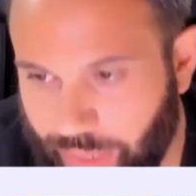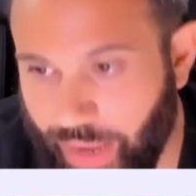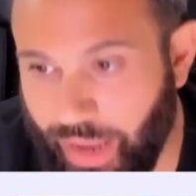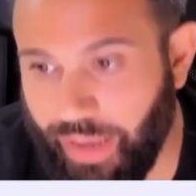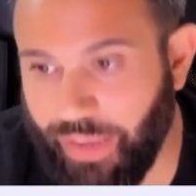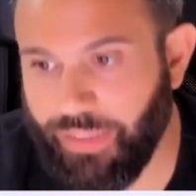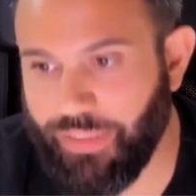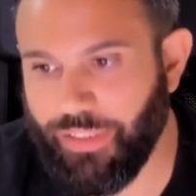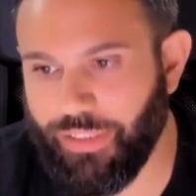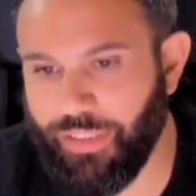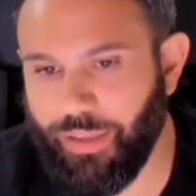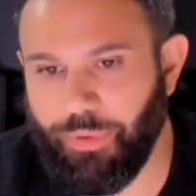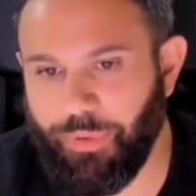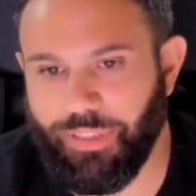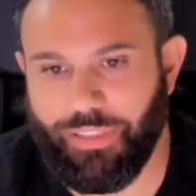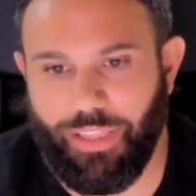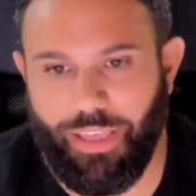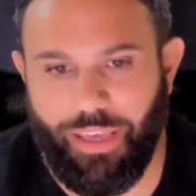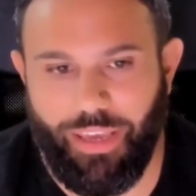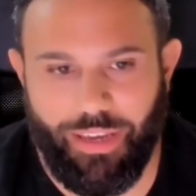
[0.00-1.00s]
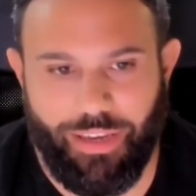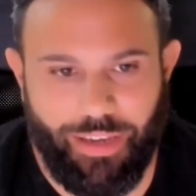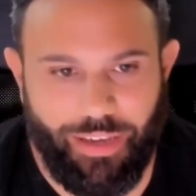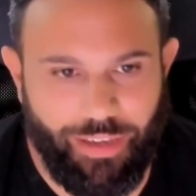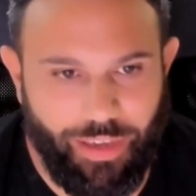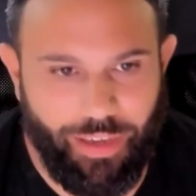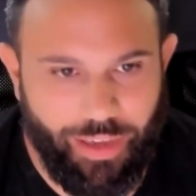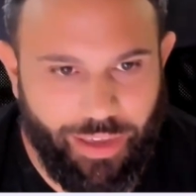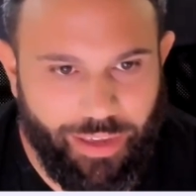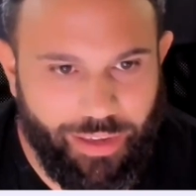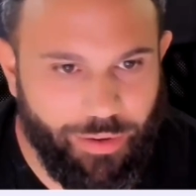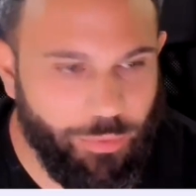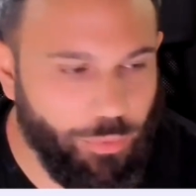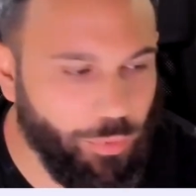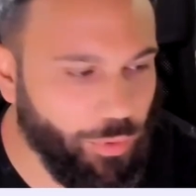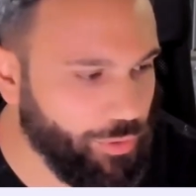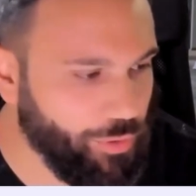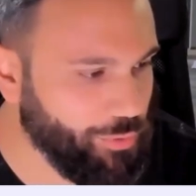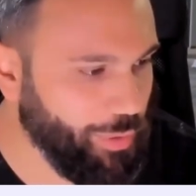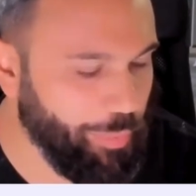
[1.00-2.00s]
I did a mistake. I
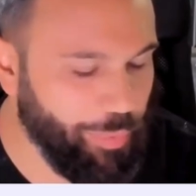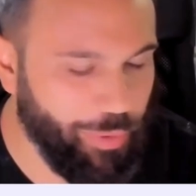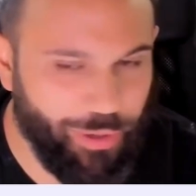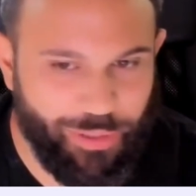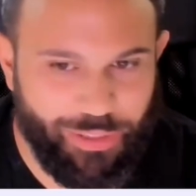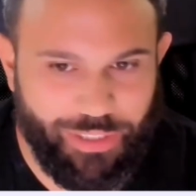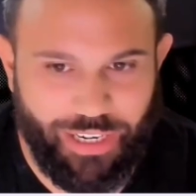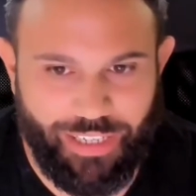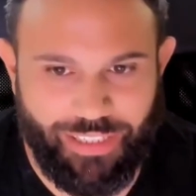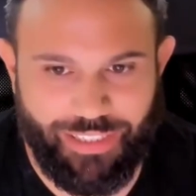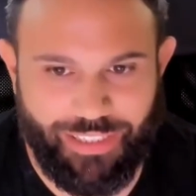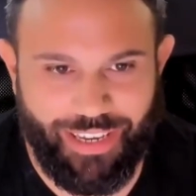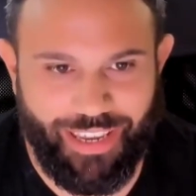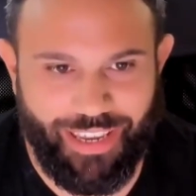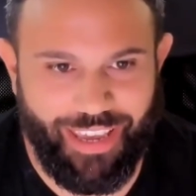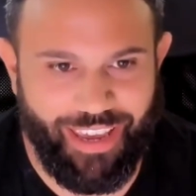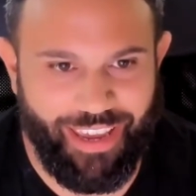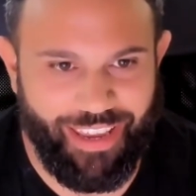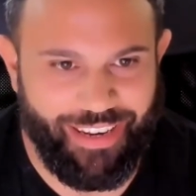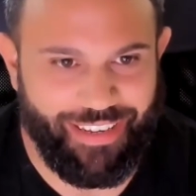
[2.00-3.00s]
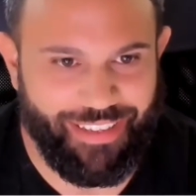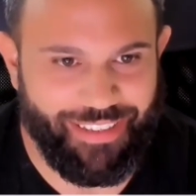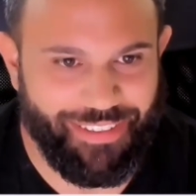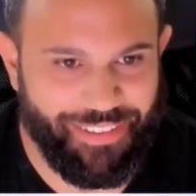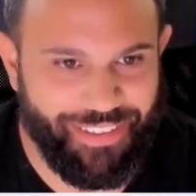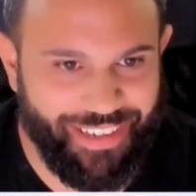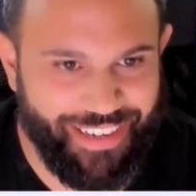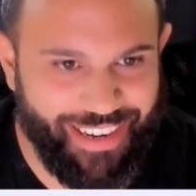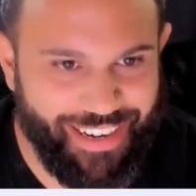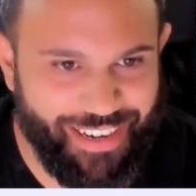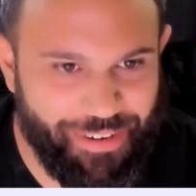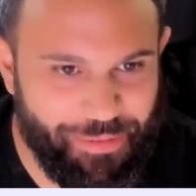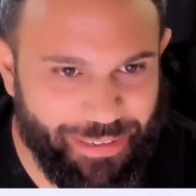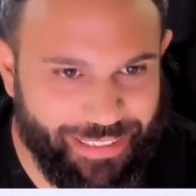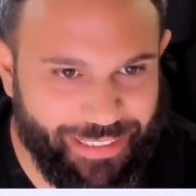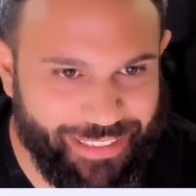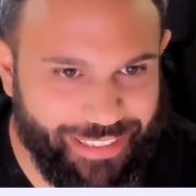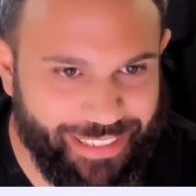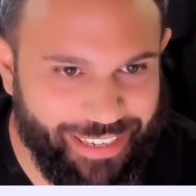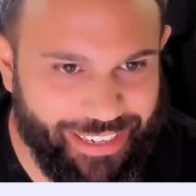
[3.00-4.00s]
want to apologize again to the kernel
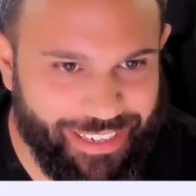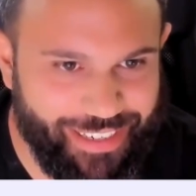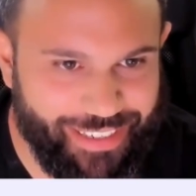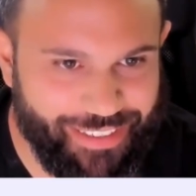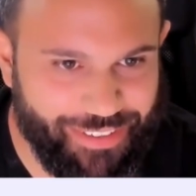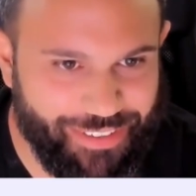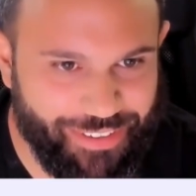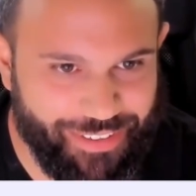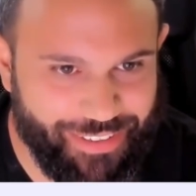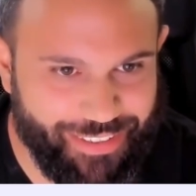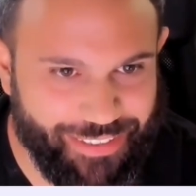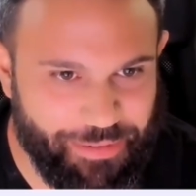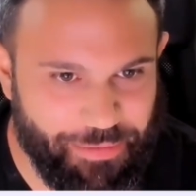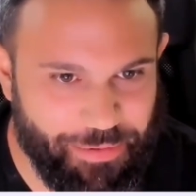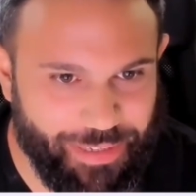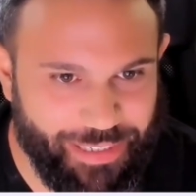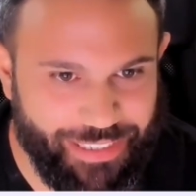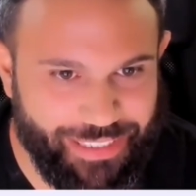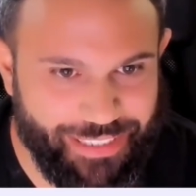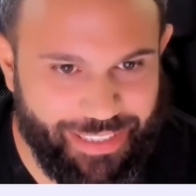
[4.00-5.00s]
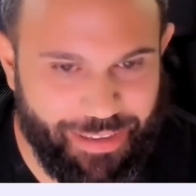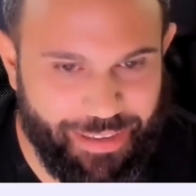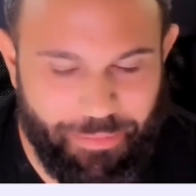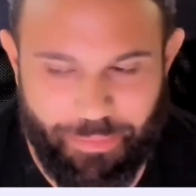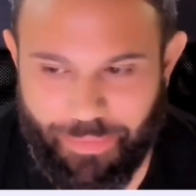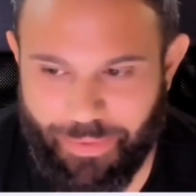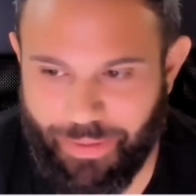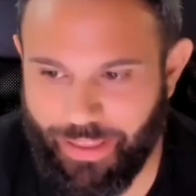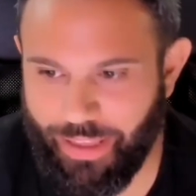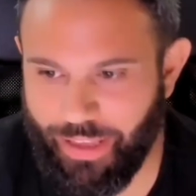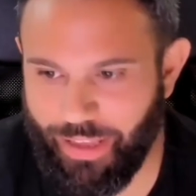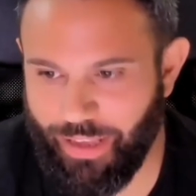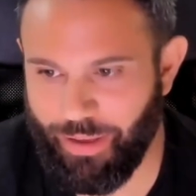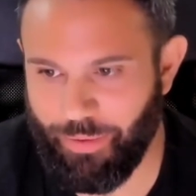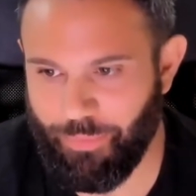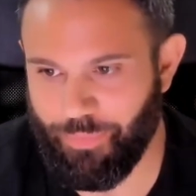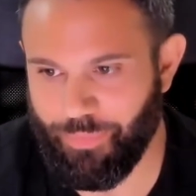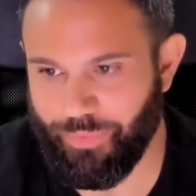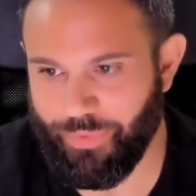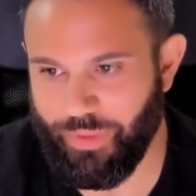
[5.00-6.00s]
maintainers for the subsystem.
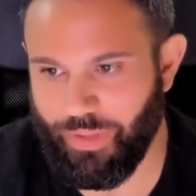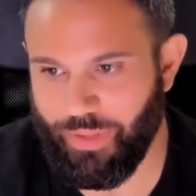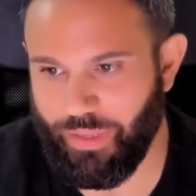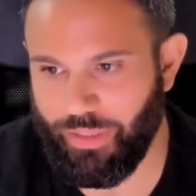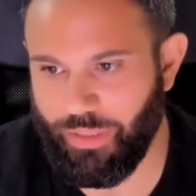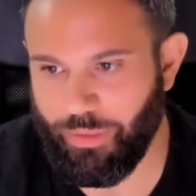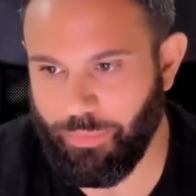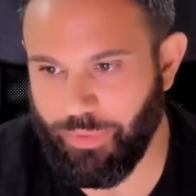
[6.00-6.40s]
I did